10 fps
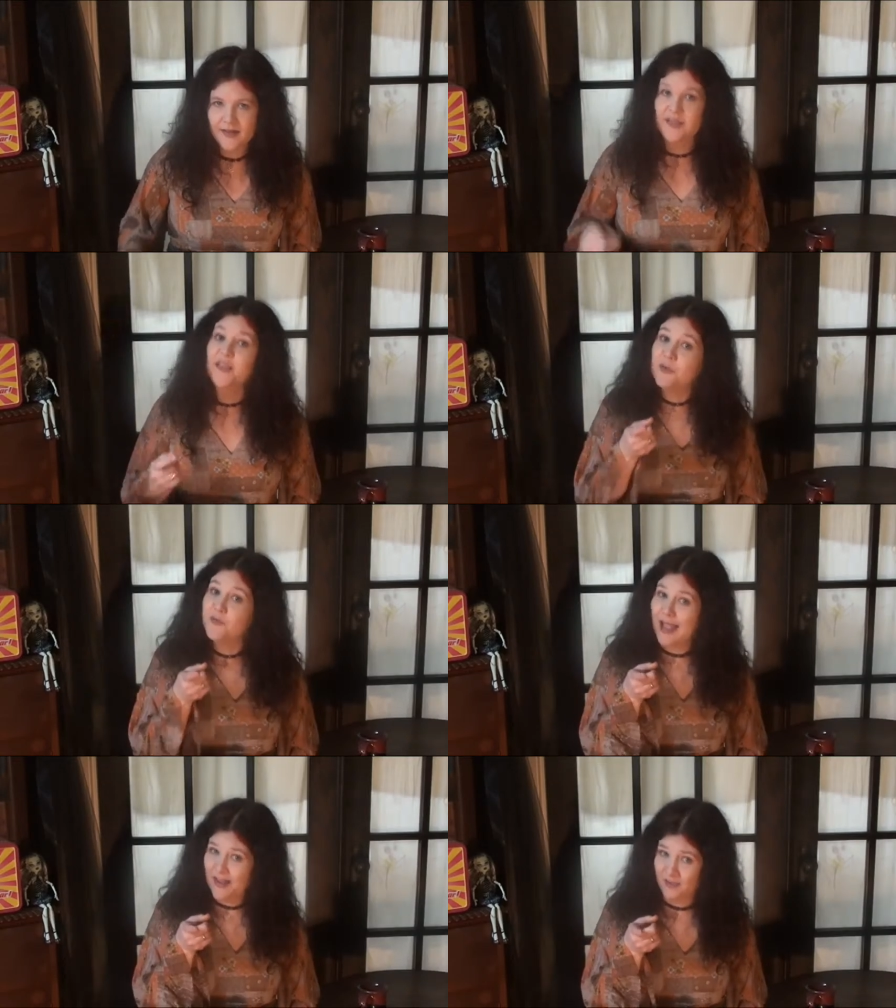This
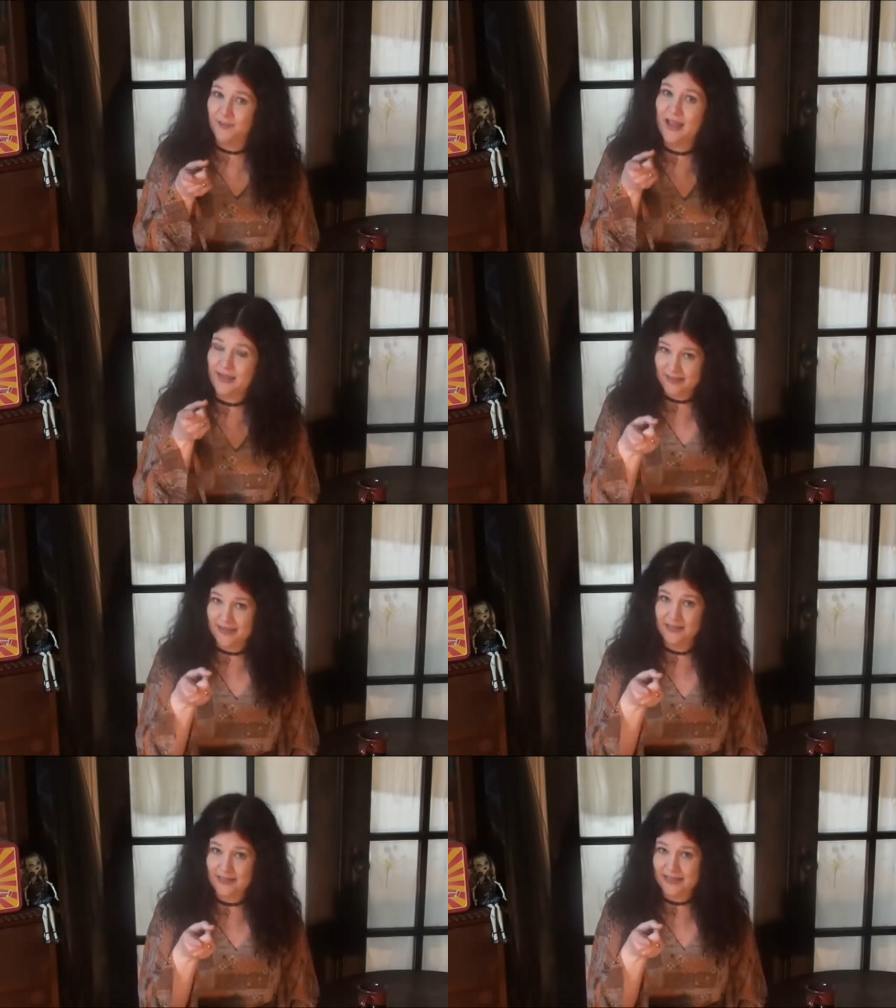movie asks to be taken
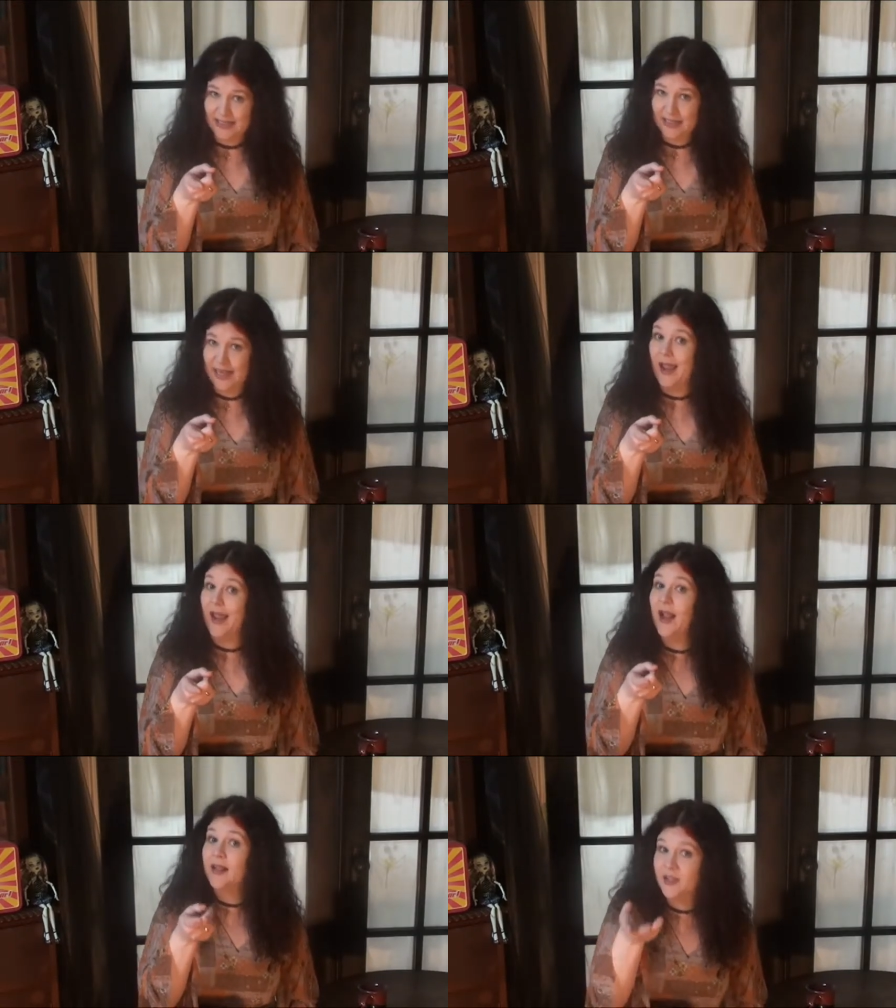seriously.
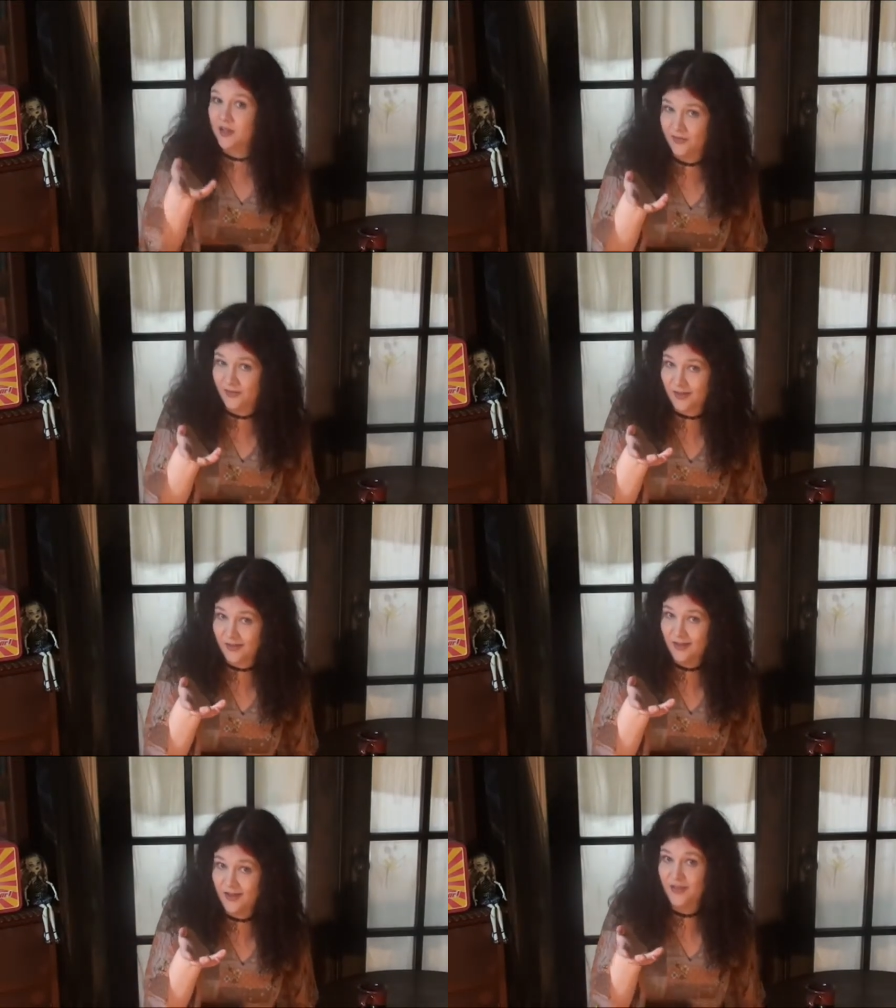And it earns it.
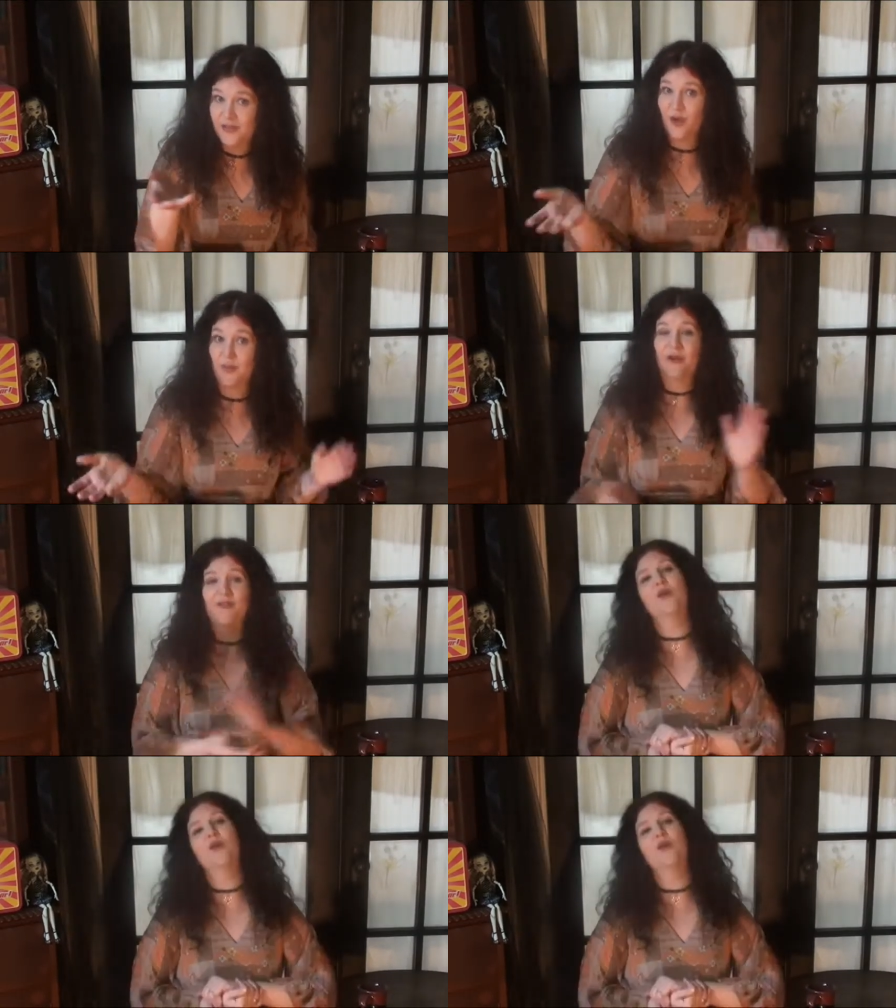So we are